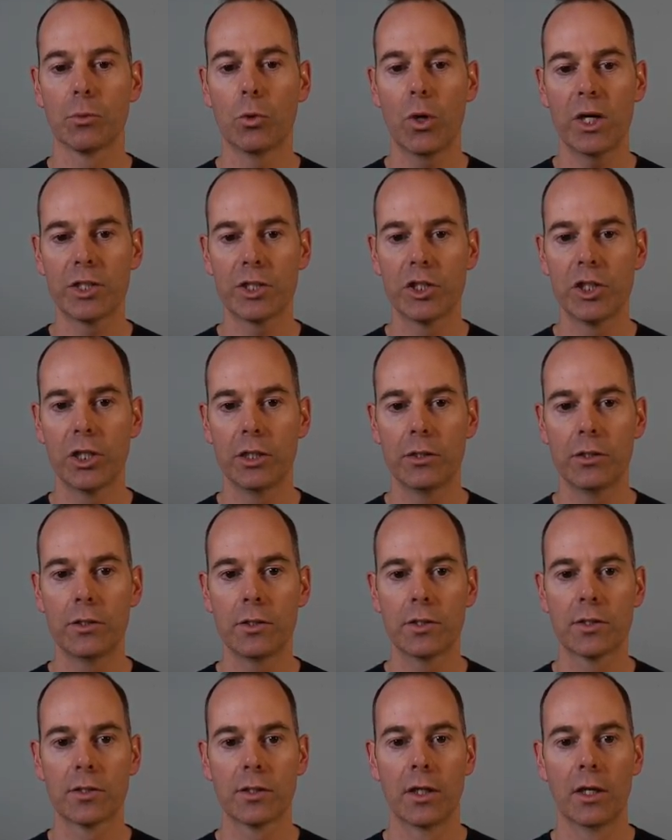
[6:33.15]

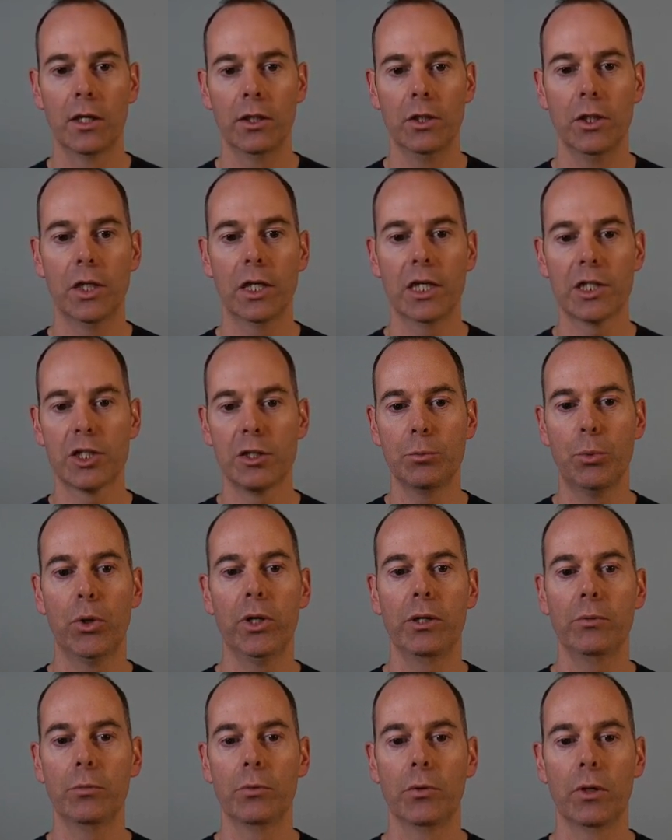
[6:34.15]
questions. You can actually put
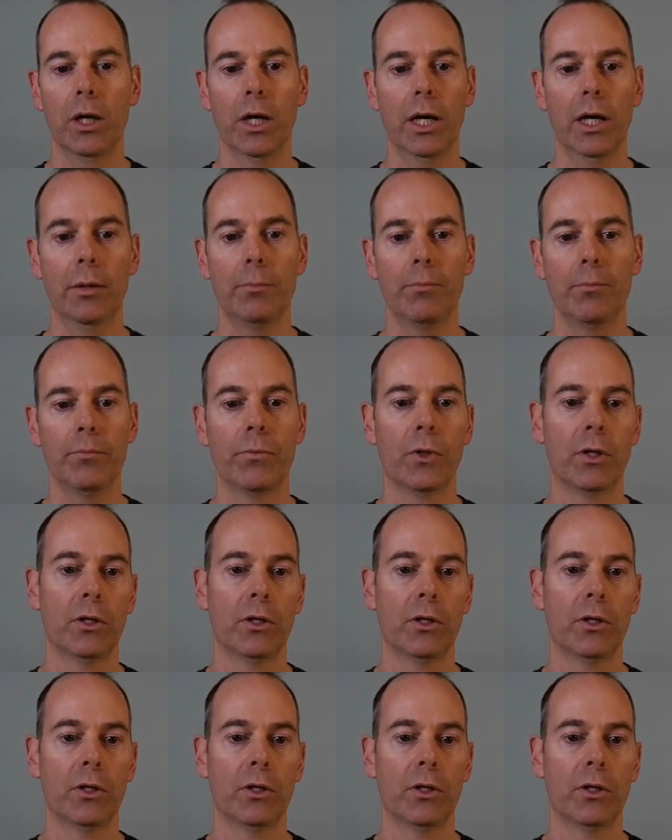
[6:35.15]
in,